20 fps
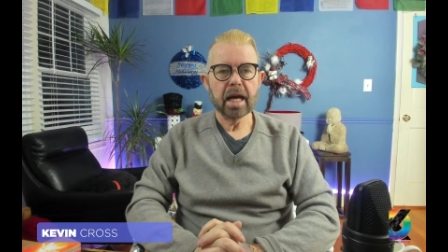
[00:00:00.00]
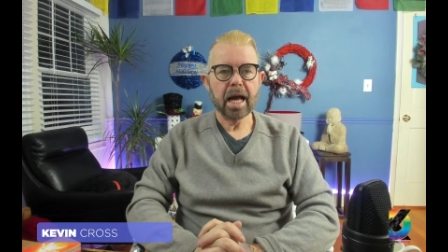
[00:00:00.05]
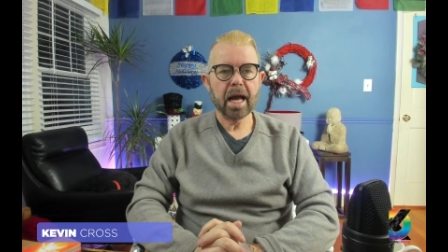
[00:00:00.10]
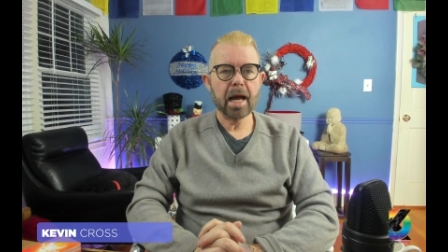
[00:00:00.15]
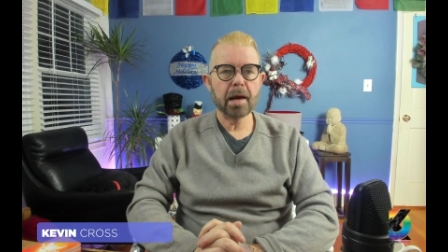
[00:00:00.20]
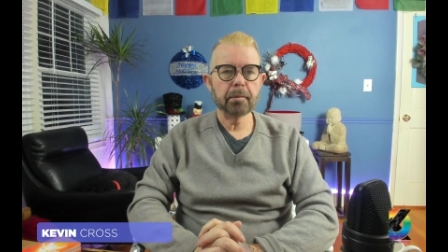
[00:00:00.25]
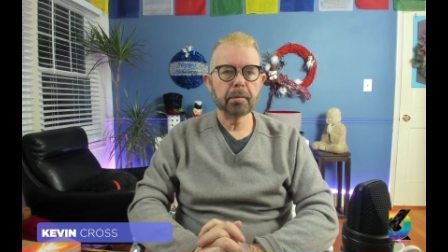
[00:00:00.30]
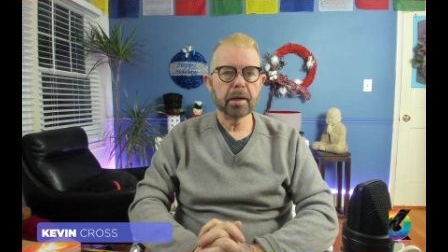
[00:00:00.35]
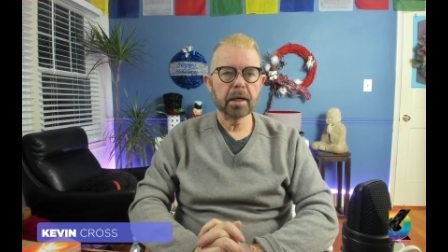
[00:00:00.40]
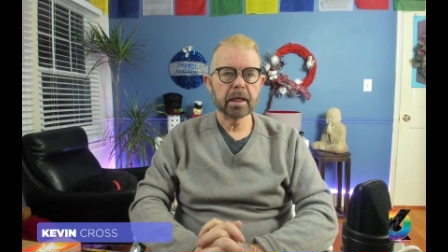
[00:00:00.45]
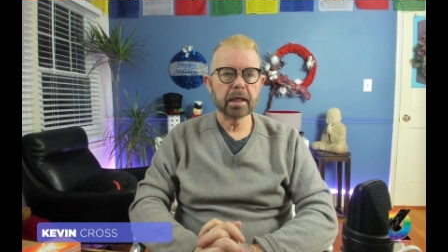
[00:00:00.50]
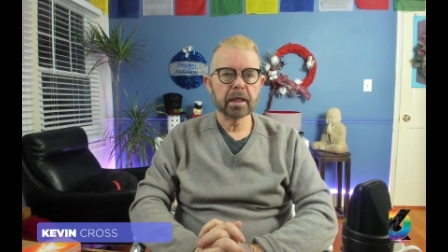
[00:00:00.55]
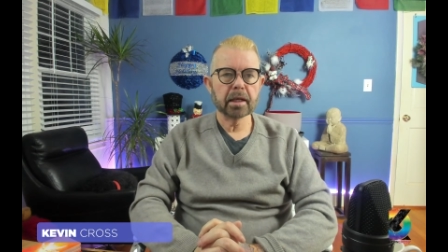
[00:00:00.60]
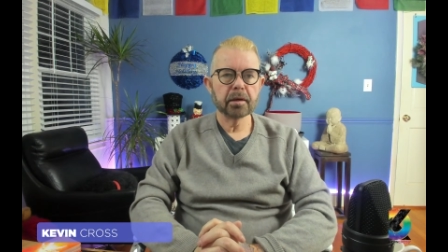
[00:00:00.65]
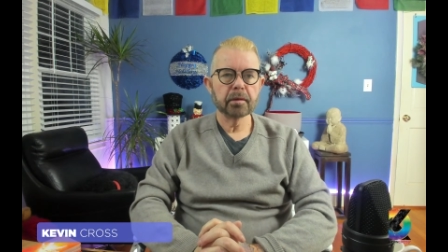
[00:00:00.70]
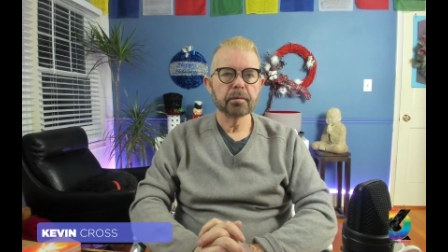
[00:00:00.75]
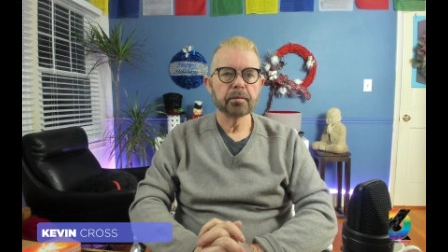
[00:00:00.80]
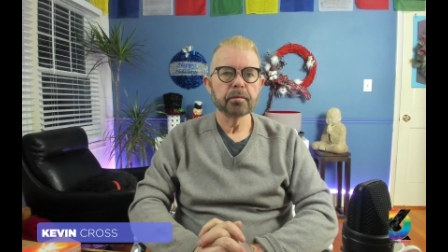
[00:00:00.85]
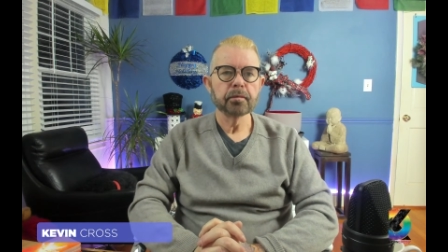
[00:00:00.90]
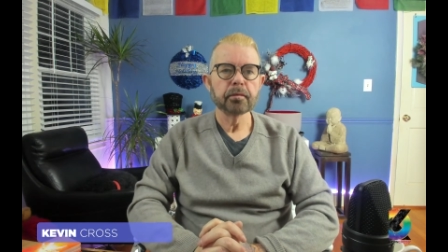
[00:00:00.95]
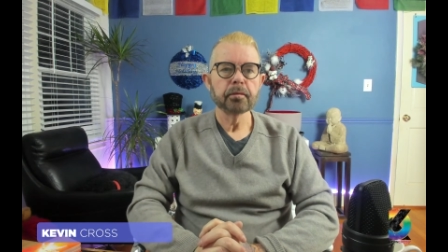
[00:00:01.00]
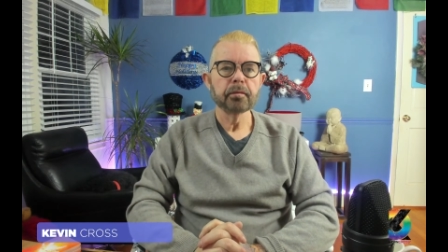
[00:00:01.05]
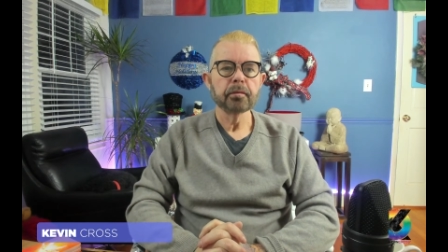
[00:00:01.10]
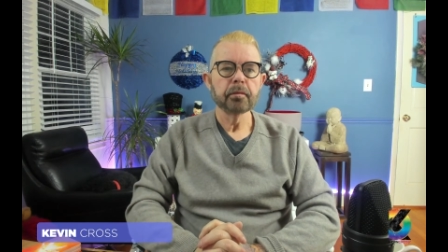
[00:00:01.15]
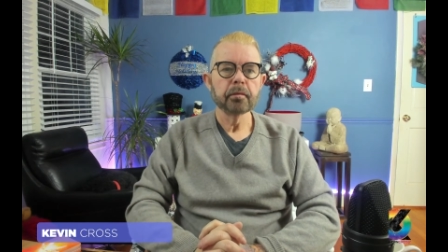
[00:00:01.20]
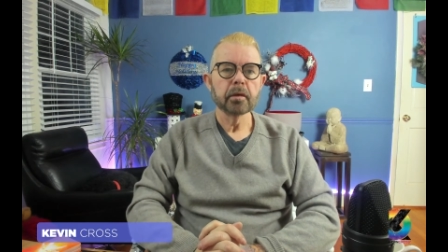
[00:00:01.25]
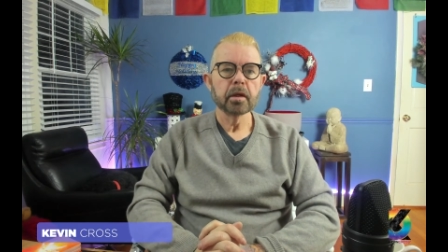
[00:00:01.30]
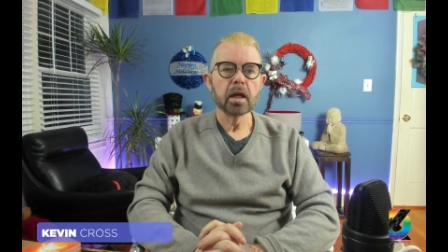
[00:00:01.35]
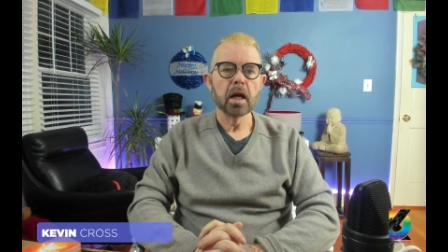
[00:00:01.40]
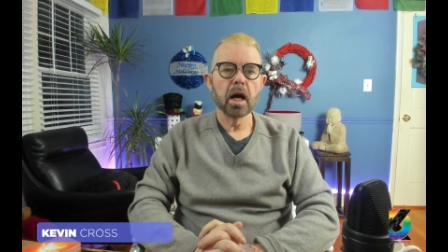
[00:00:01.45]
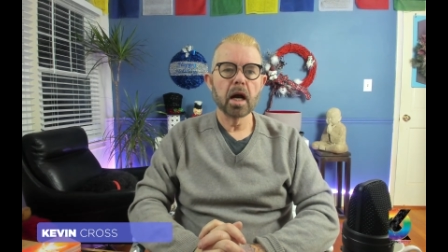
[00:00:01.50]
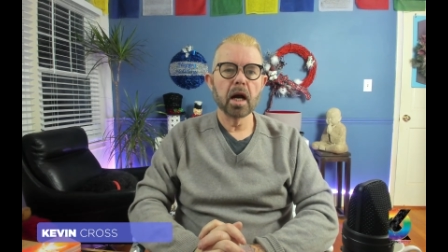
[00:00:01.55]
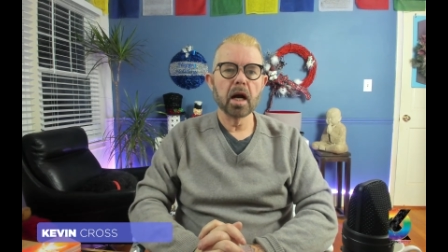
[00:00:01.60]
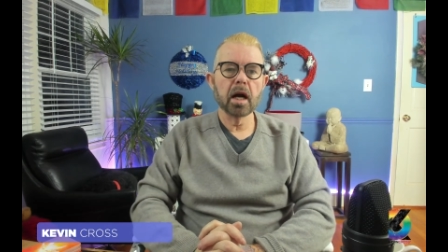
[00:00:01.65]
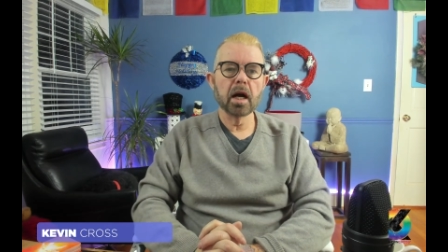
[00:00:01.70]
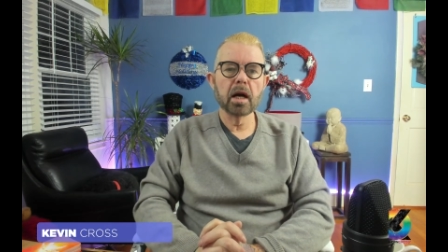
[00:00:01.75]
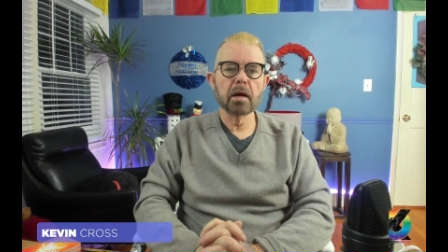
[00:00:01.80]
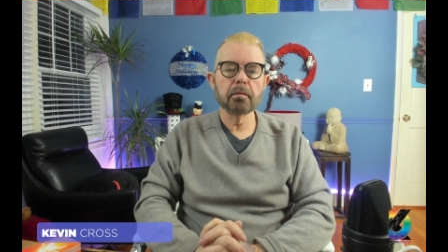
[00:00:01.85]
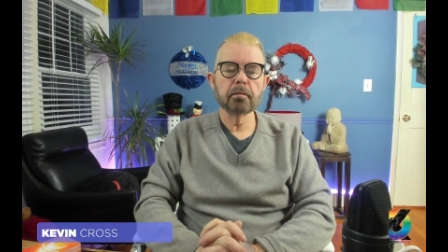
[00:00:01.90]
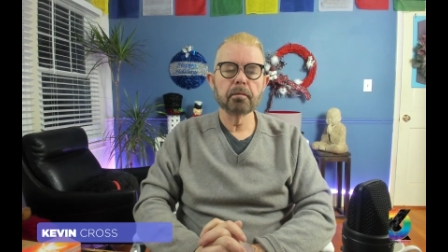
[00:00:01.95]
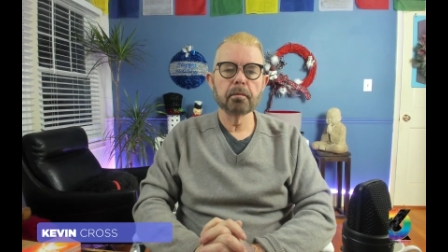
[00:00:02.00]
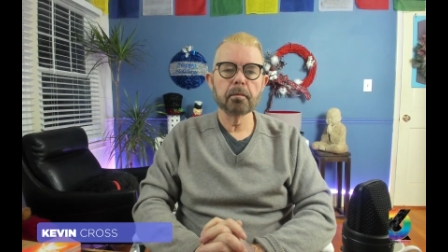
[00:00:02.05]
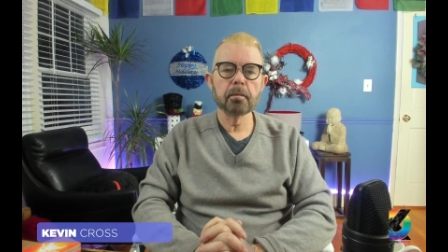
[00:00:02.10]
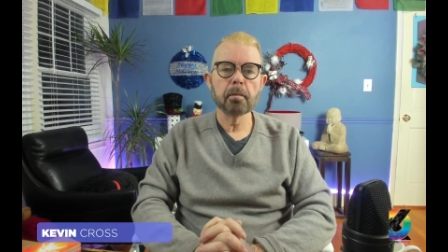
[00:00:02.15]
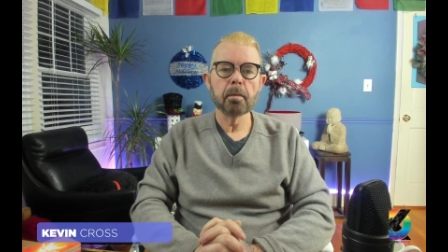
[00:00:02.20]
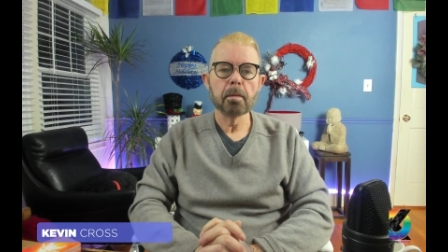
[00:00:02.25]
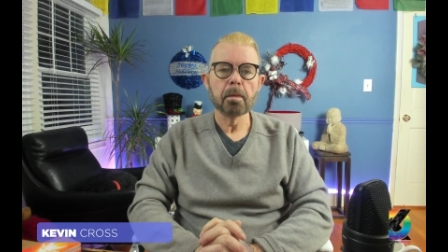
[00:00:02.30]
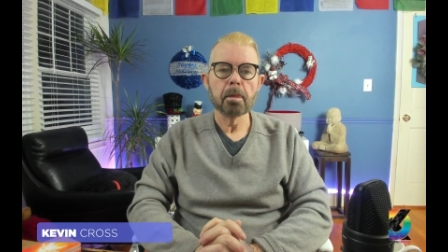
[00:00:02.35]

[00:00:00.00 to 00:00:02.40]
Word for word: hammock. Um,